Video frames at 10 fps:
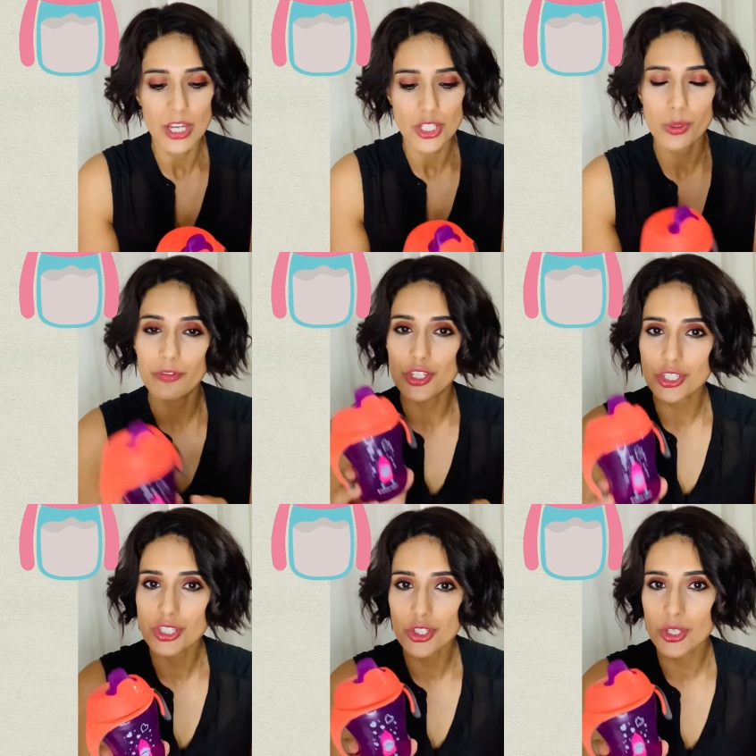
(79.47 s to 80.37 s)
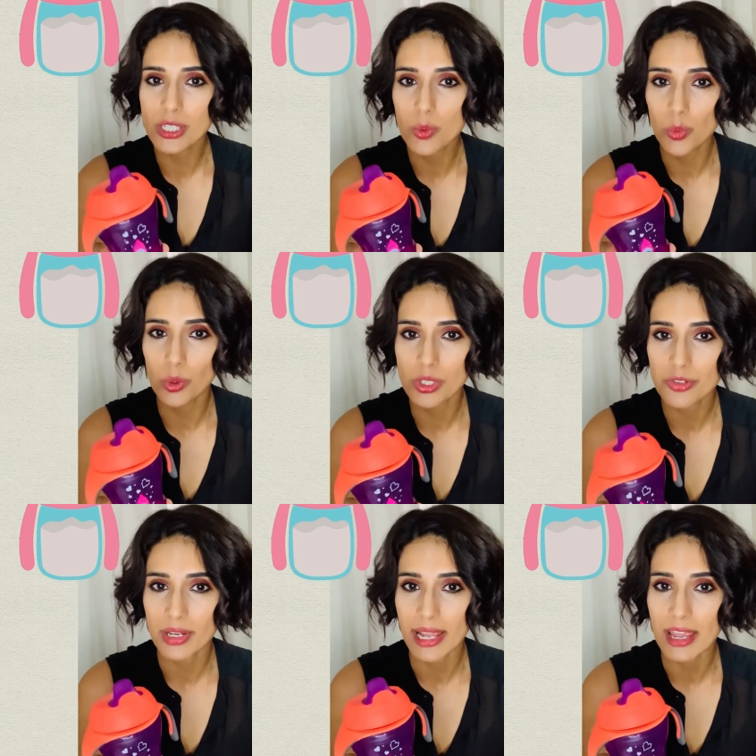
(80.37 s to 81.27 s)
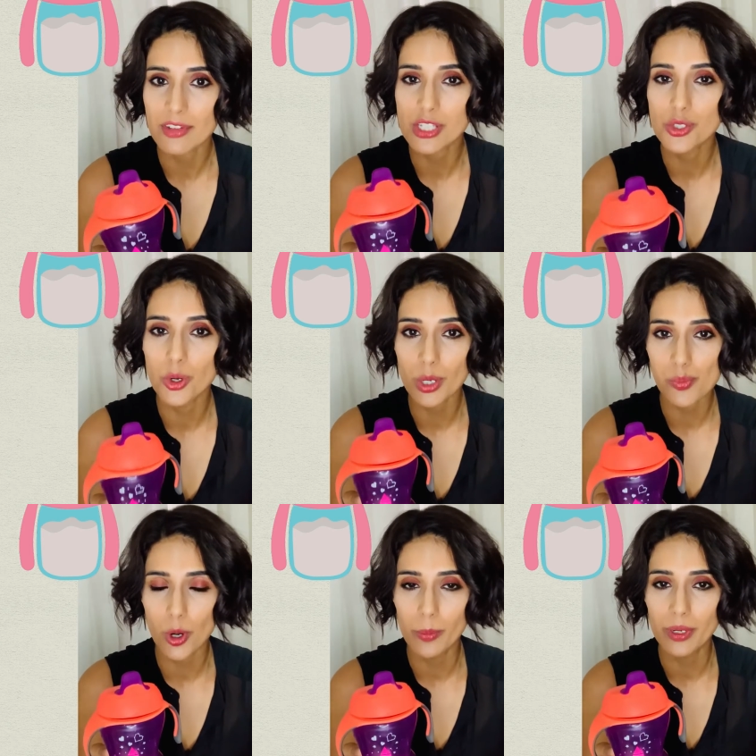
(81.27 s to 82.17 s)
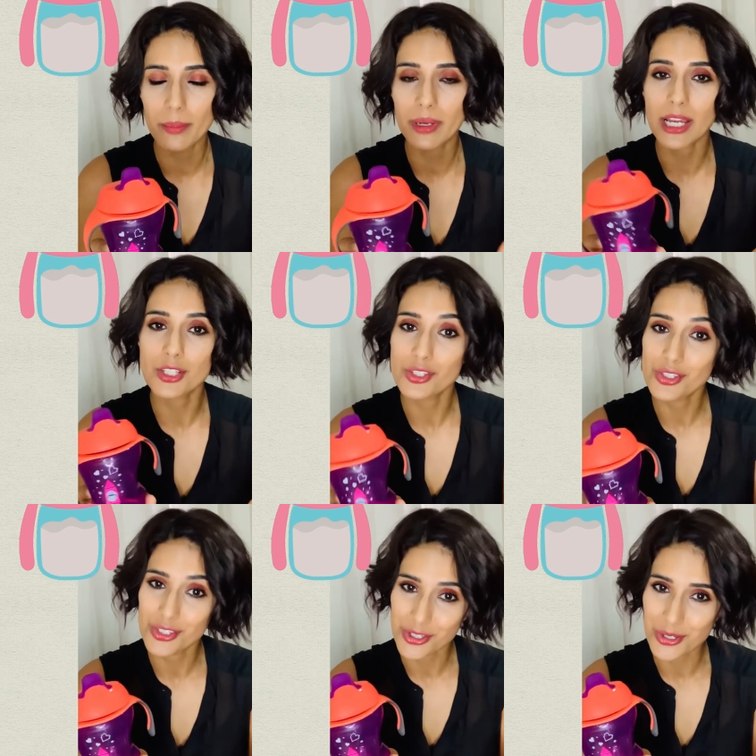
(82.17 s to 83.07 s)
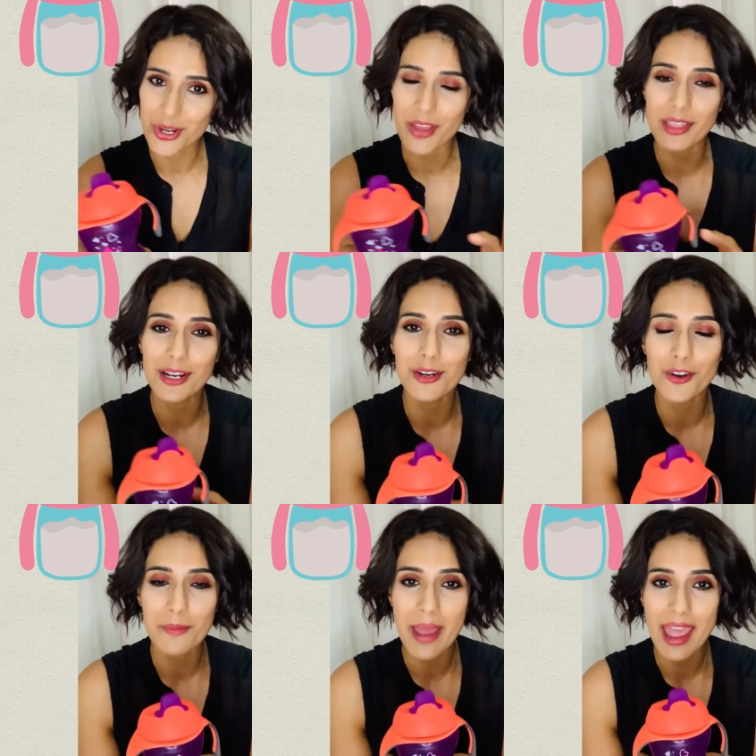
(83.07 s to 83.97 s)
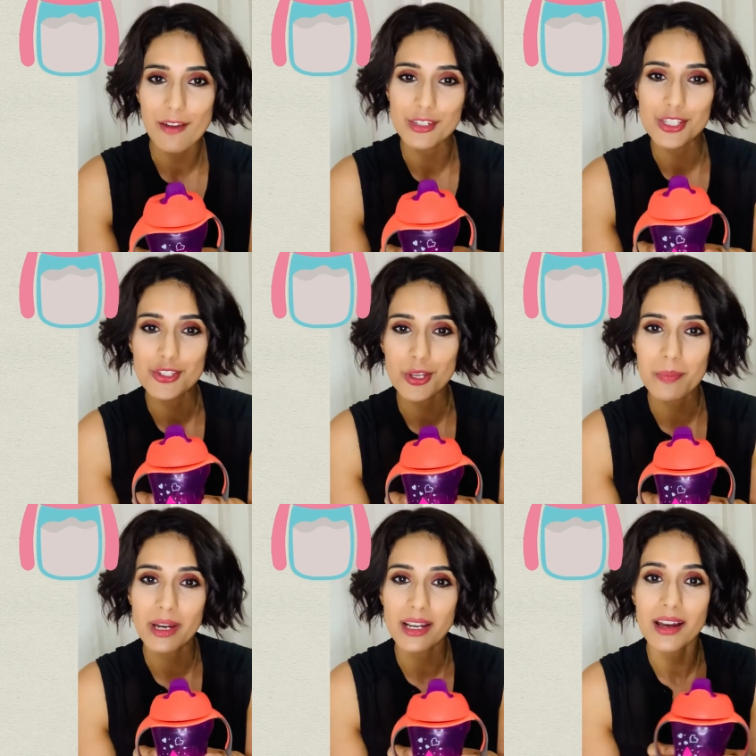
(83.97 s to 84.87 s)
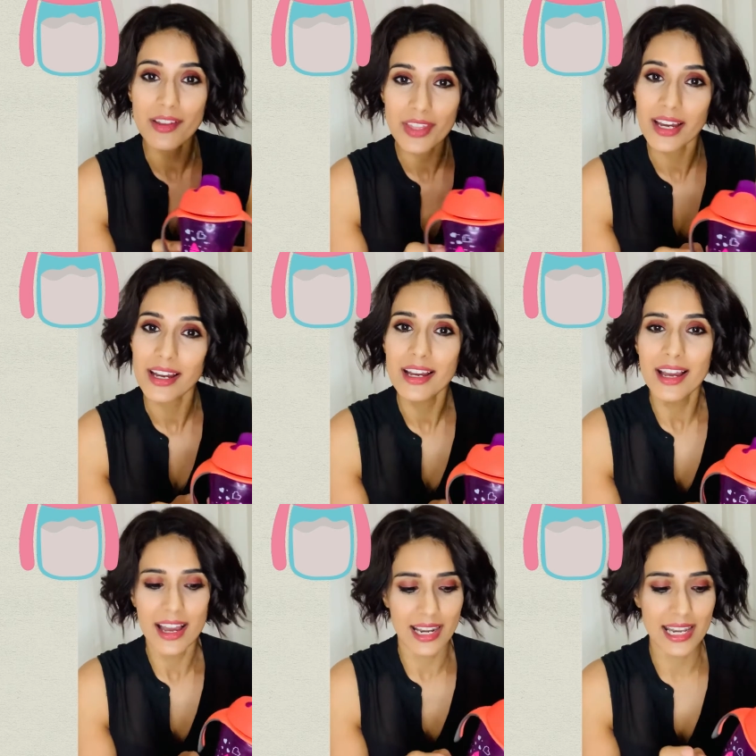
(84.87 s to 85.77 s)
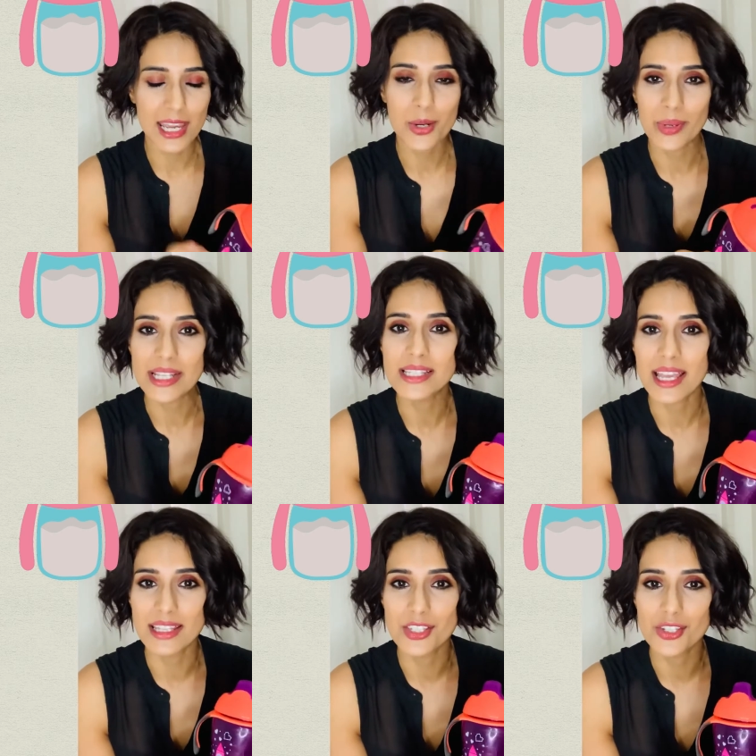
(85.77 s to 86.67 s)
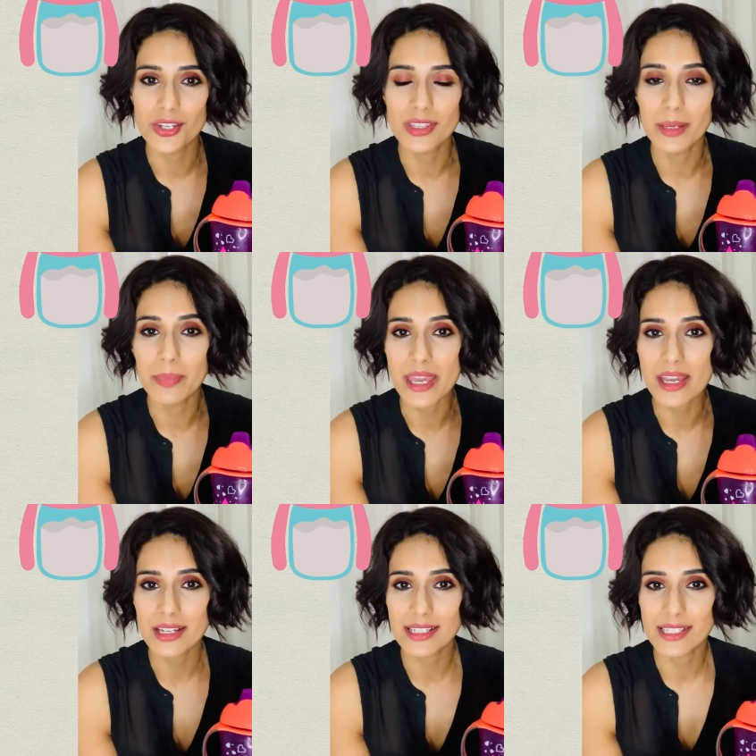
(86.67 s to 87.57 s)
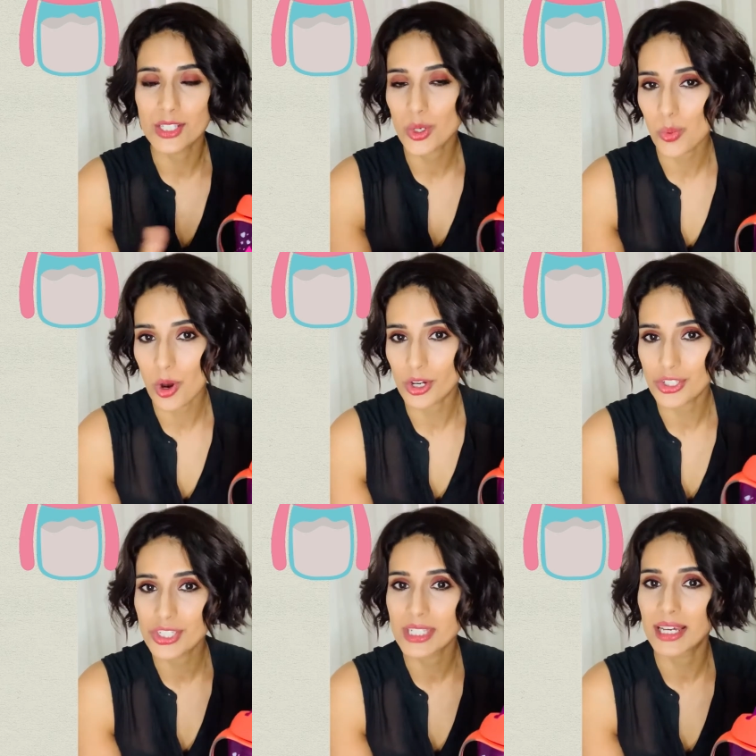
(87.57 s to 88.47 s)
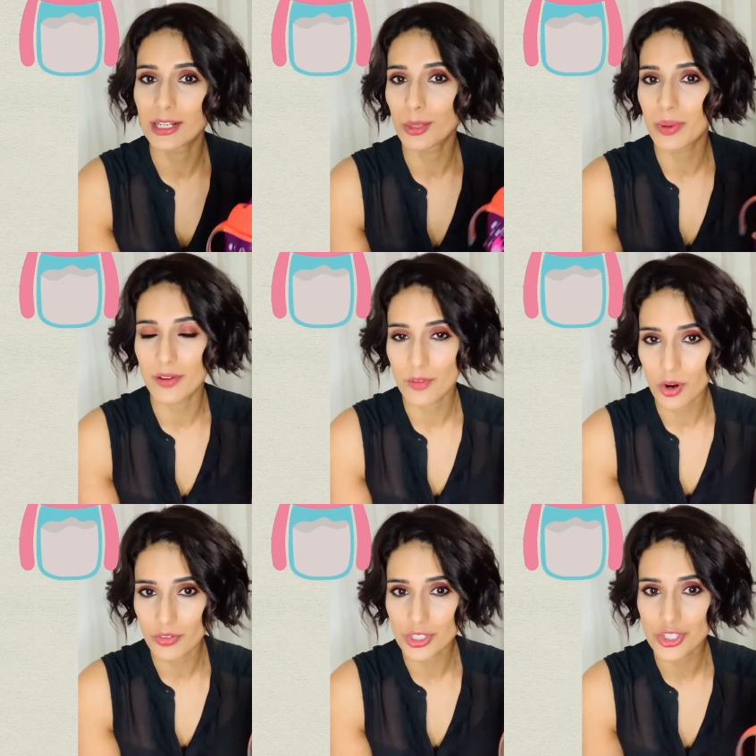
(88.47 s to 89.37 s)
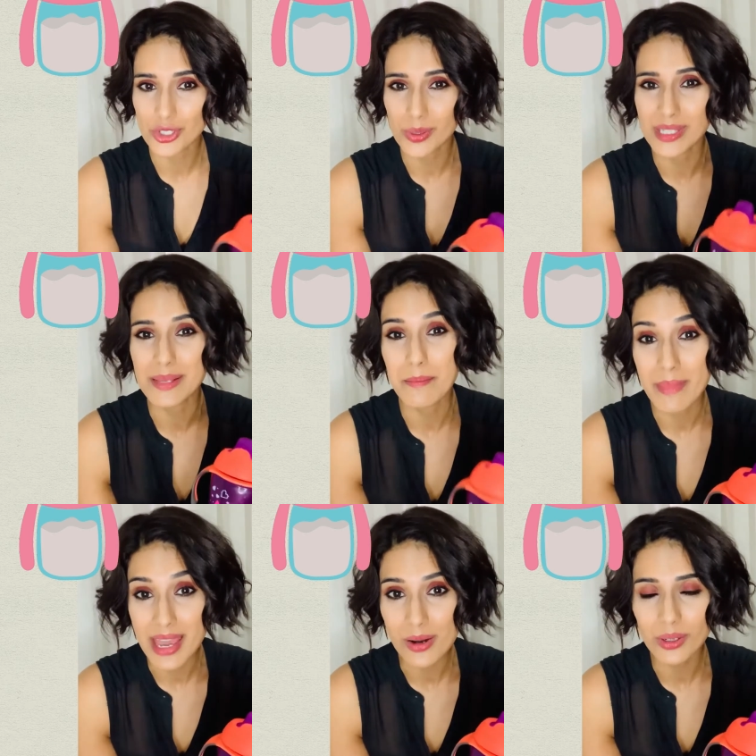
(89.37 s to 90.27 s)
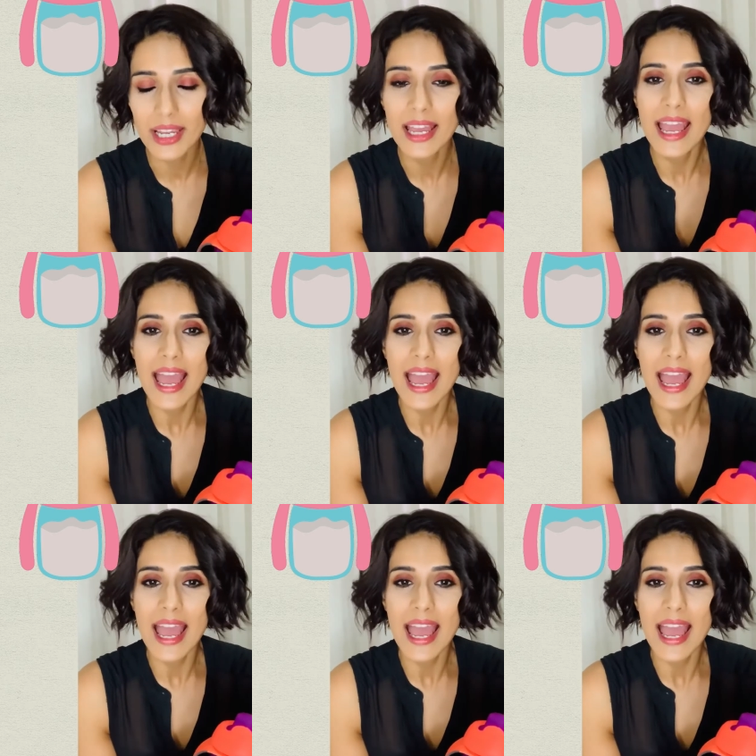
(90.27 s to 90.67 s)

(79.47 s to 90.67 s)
So if you're just using water in here, it's not a problem, but I do know that a lot of parents do put other liquids into the beakers, squash, a little bit of orange juice, milk.